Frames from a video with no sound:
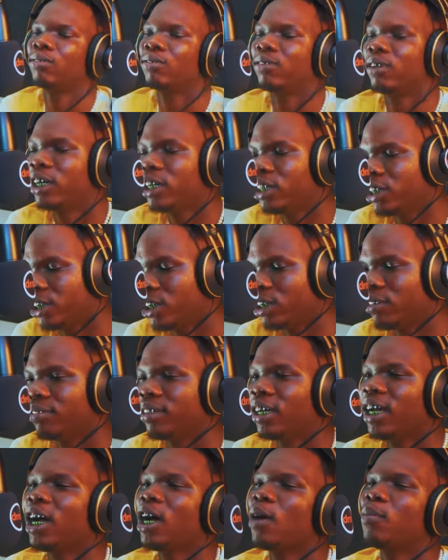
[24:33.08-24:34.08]
version of
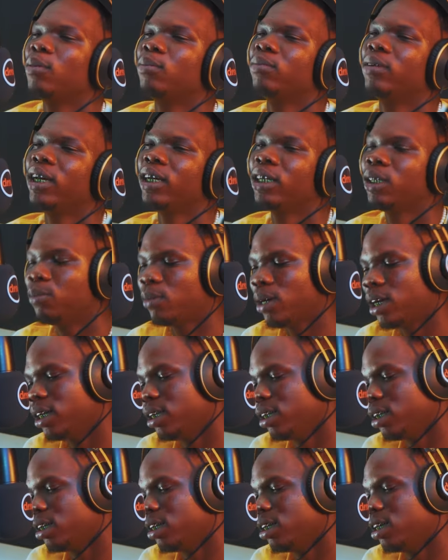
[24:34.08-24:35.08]
the album next
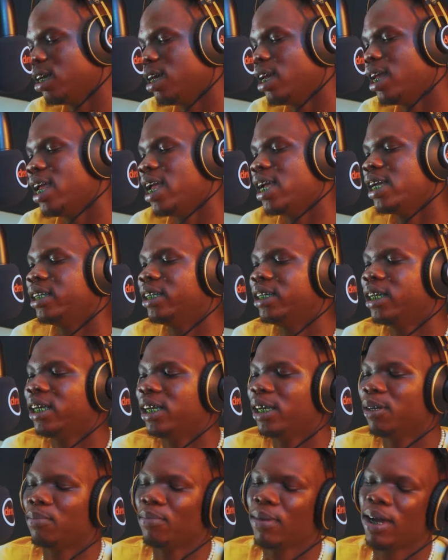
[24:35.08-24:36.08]
month, and
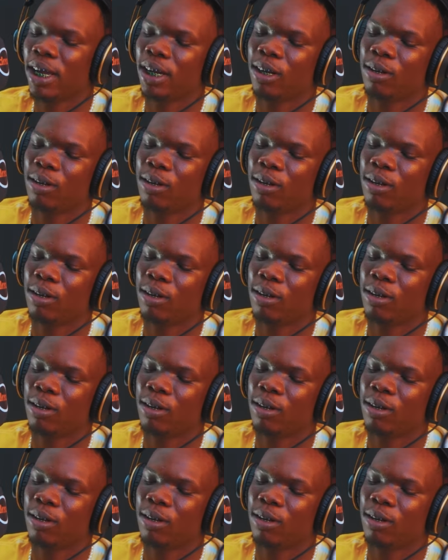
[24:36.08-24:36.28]
then by